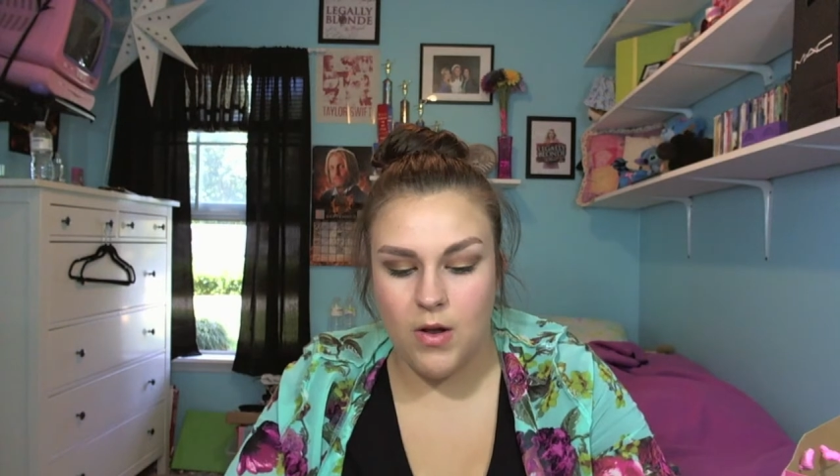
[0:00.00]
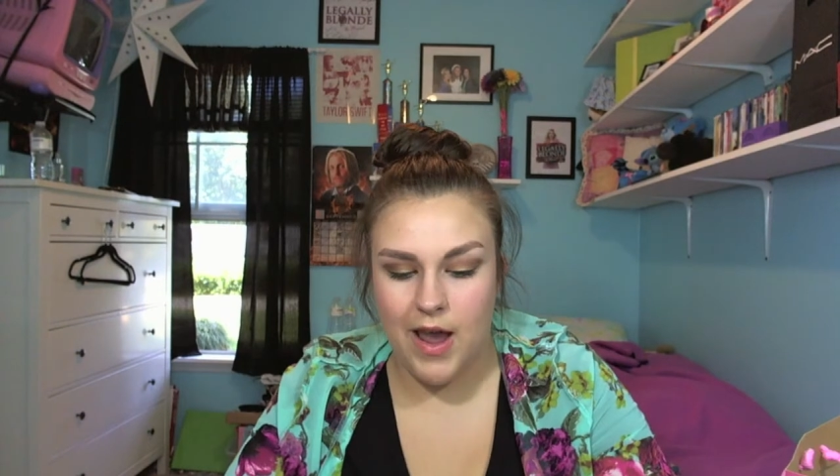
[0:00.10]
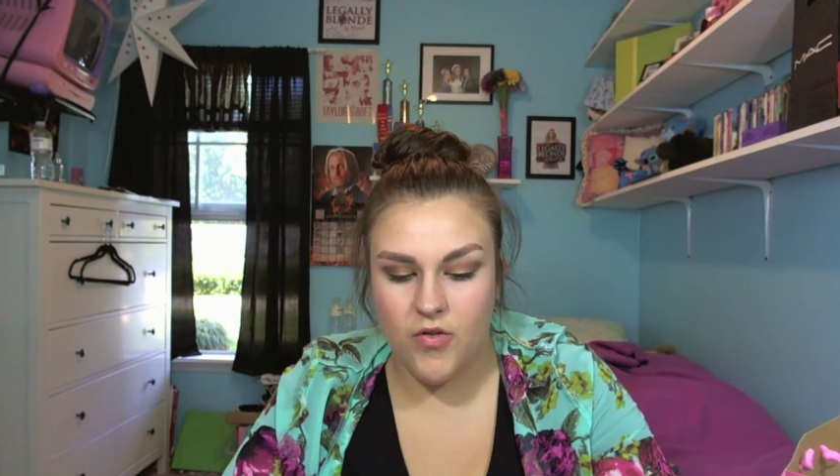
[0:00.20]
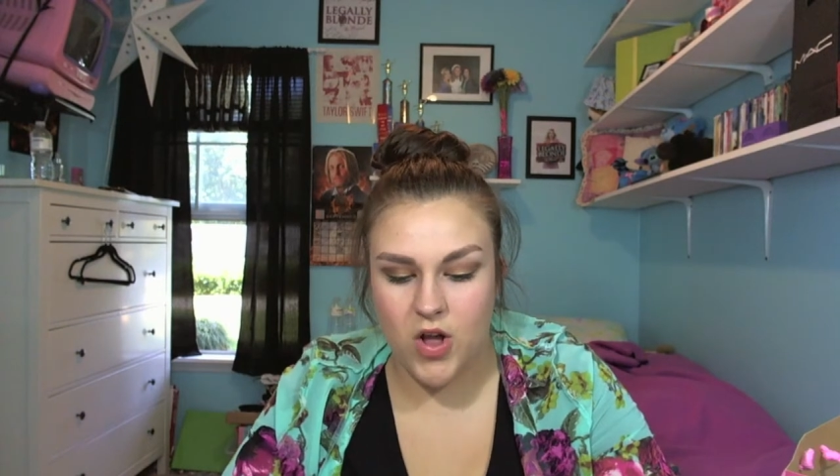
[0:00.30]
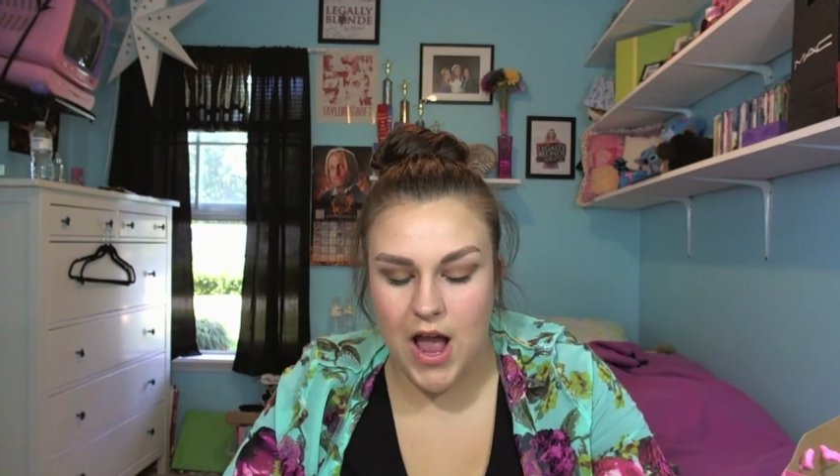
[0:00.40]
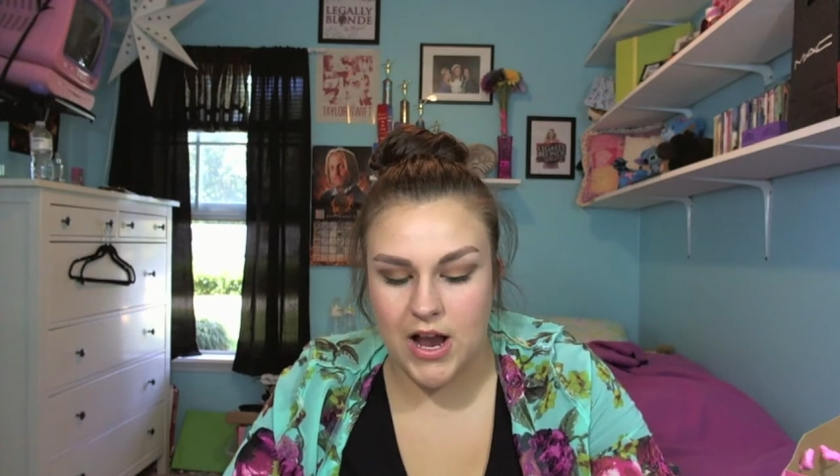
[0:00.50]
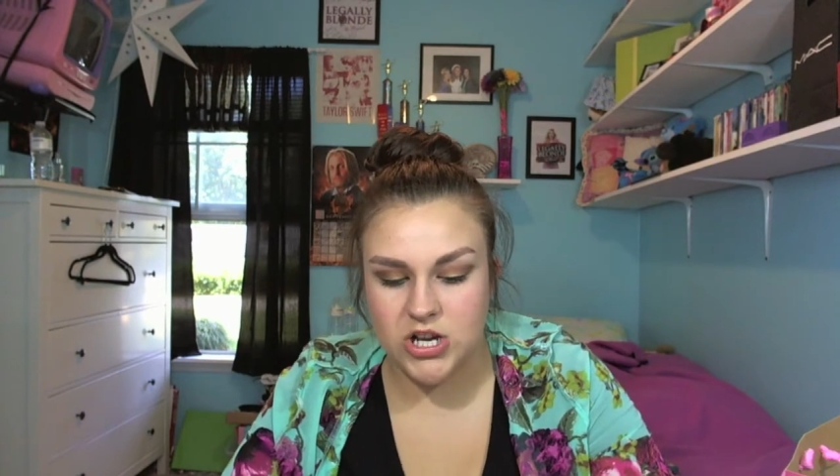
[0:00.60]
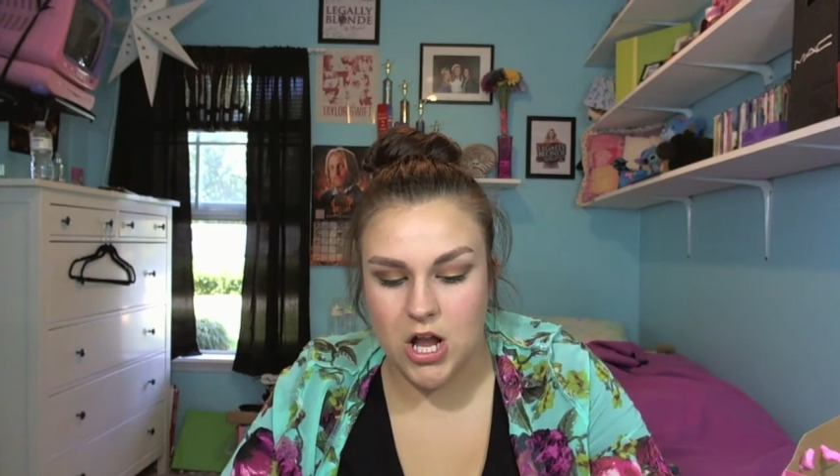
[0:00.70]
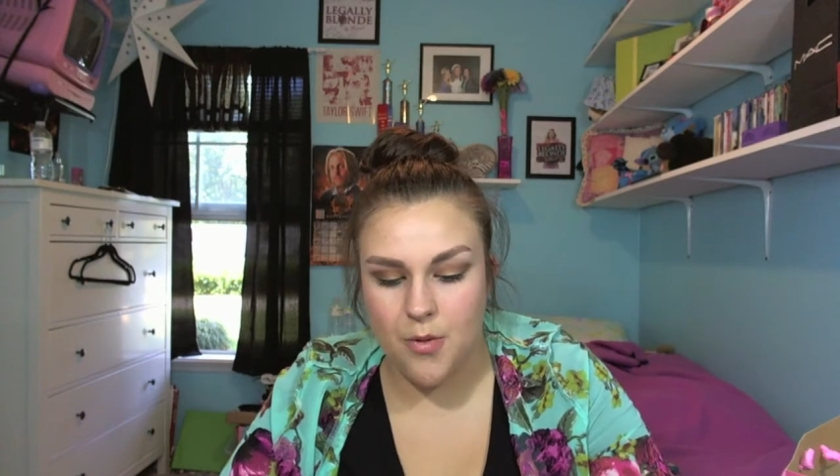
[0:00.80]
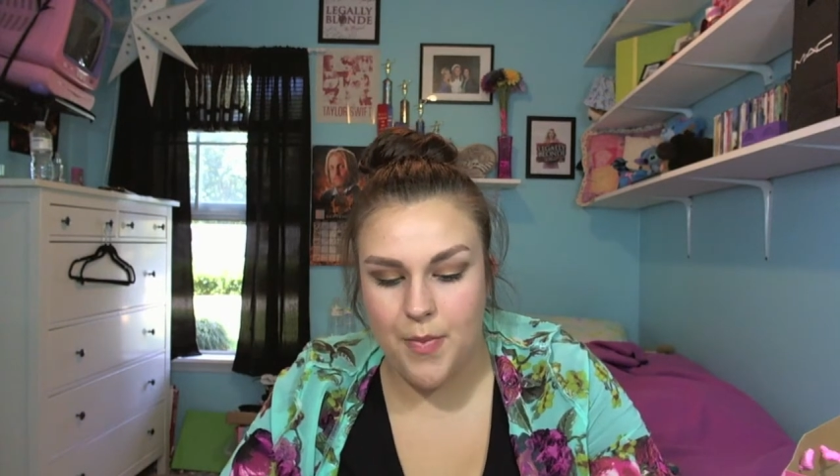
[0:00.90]
Avon
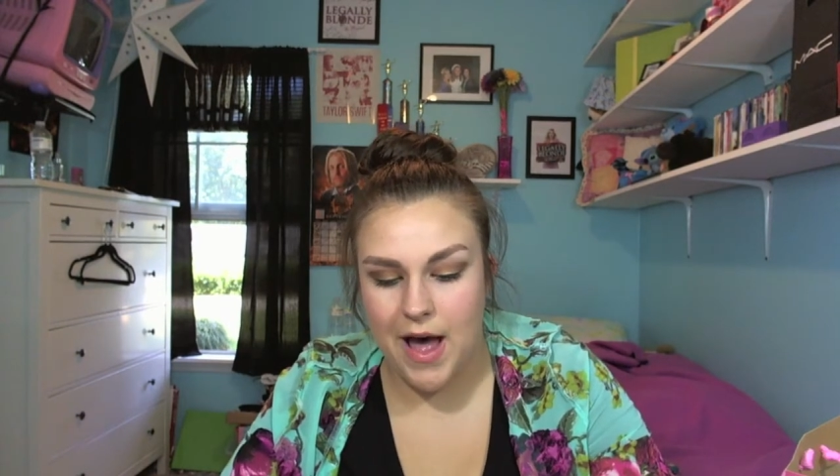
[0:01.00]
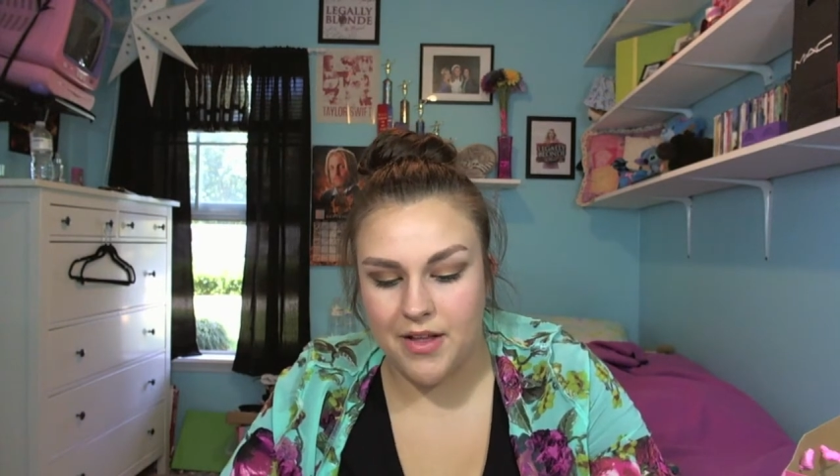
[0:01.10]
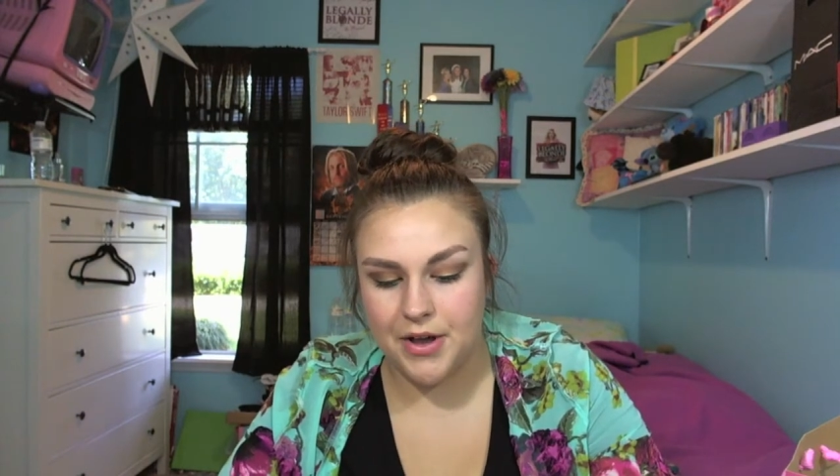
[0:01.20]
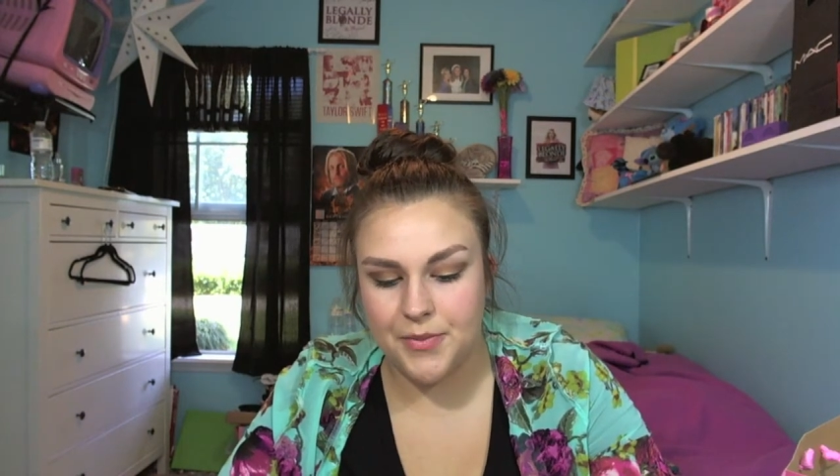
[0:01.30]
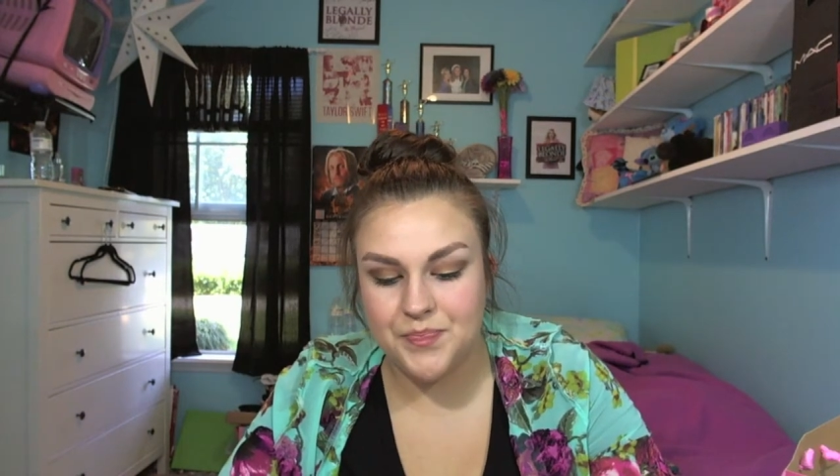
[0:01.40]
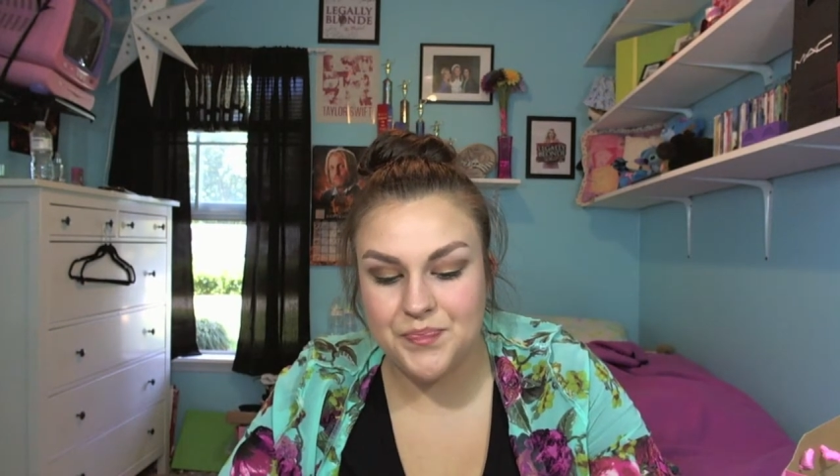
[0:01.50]
eyeshadow palette,